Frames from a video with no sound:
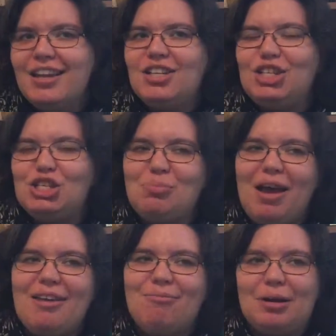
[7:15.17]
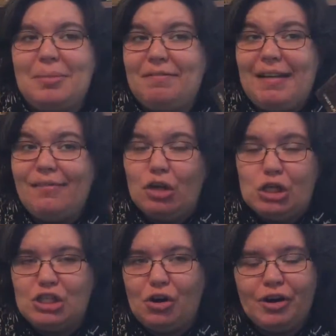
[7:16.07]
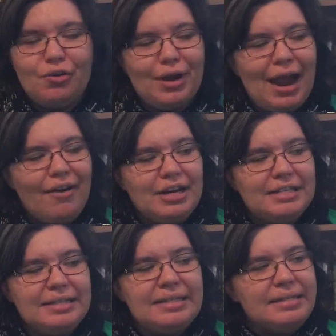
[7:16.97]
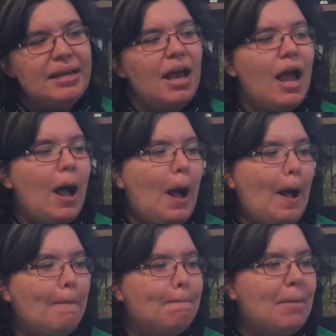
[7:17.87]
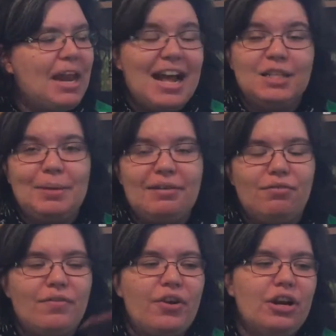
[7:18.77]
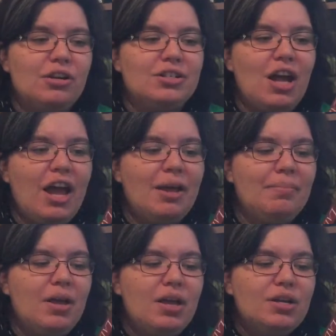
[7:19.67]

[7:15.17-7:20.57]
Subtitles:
She's one of my favourite historical characters, and has been for a very long time.